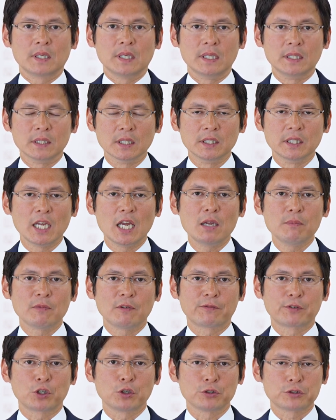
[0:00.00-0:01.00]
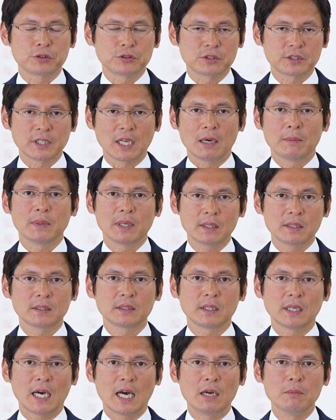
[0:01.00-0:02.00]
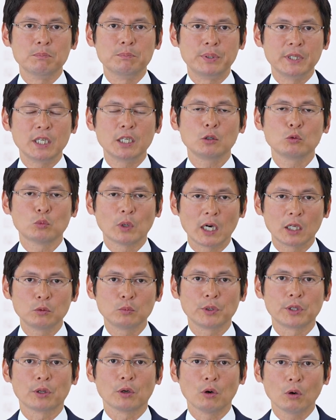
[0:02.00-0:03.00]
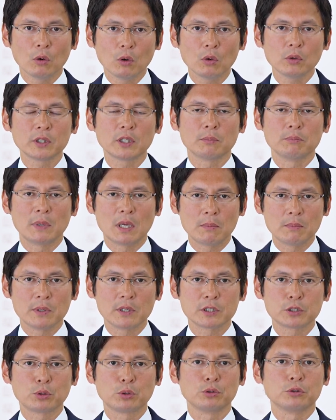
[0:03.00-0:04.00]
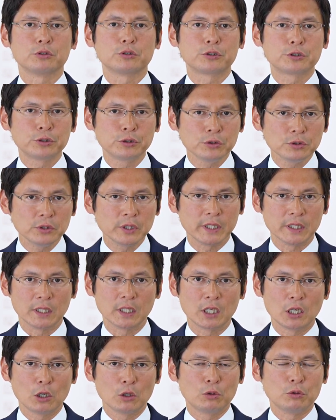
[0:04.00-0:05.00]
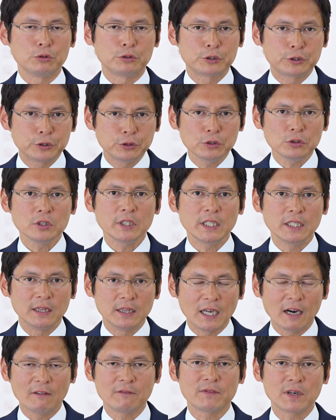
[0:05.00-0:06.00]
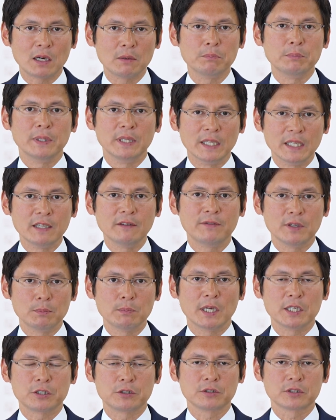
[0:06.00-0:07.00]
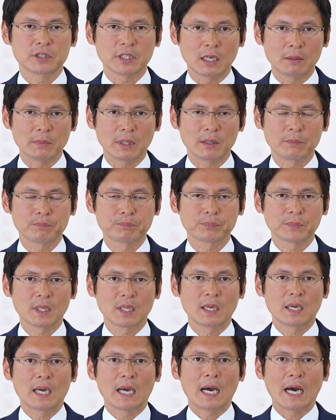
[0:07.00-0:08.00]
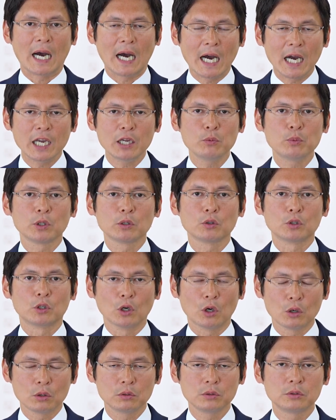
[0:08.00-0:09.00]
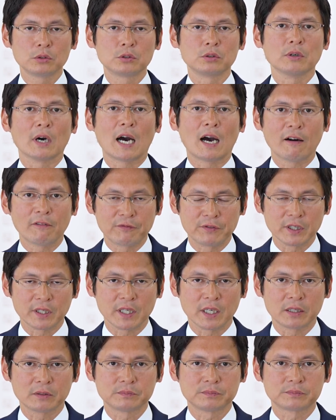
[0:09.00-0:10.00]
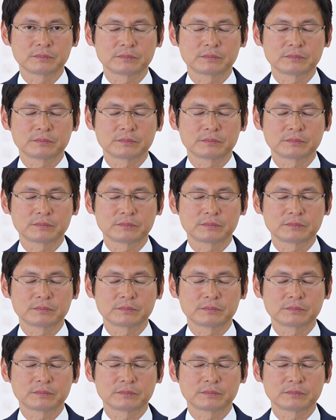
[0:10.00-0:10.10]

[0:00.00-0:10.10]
In the name of Kyoshu-sama, and being one with all the members who truly love and believe in Meishu-sama, I will go to Africa.